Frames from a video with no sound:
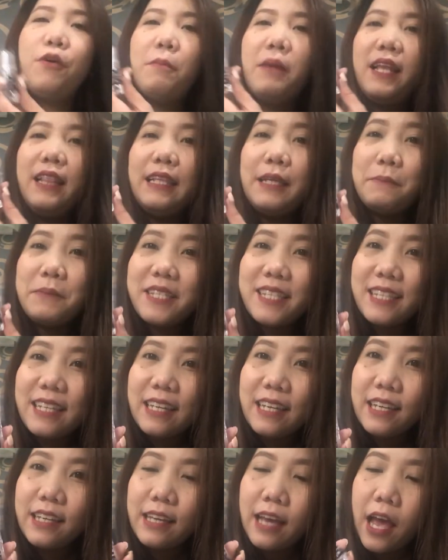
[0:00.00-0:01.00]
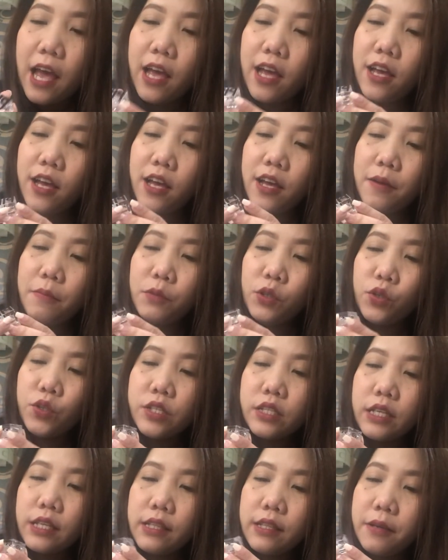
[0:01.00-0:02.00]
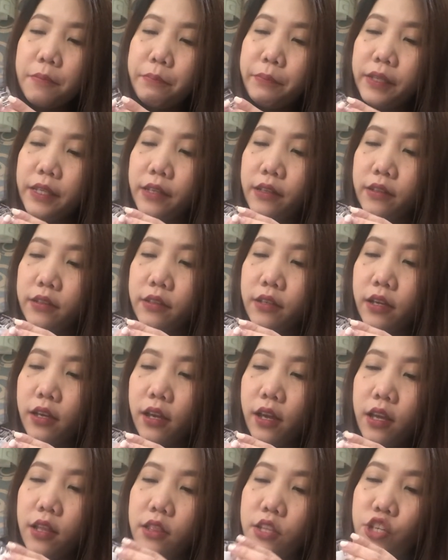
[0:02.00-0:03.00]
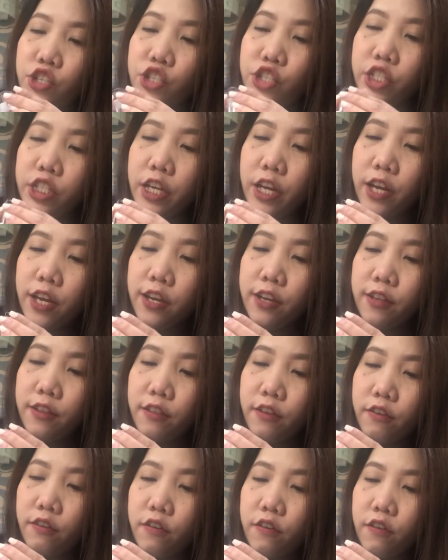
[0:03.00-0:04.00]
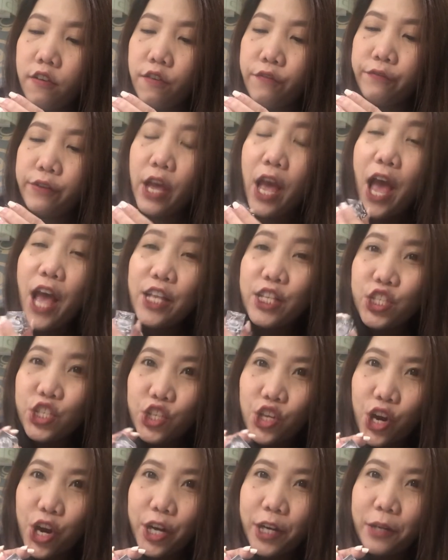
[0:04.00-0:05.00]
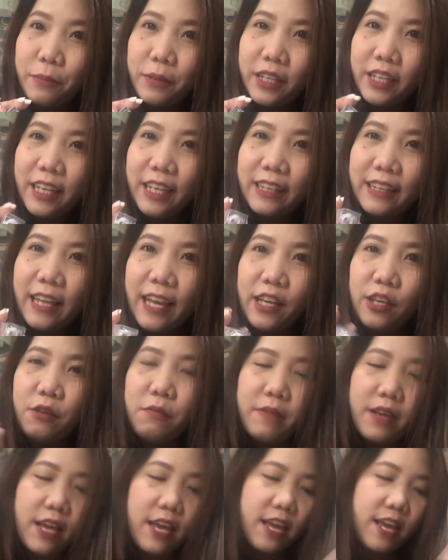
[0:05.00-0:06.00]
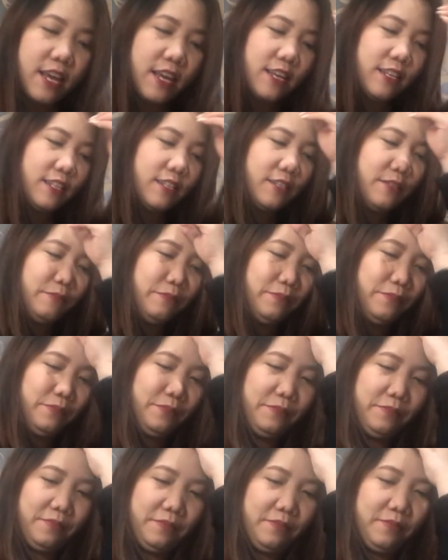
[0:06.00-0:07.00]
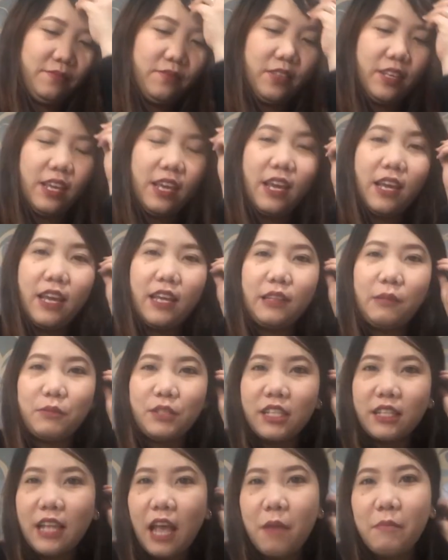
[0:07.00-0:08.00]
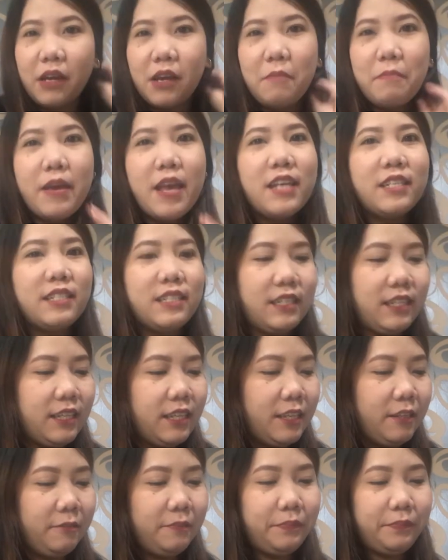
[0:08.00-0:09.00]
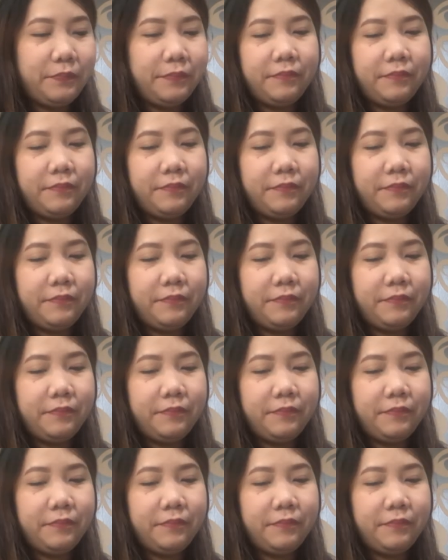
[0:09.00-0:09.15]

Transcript: My lipstick, I'm using the BLK in the shade of Charming. Thank you, Bess. Okay, so tayo mga bestie.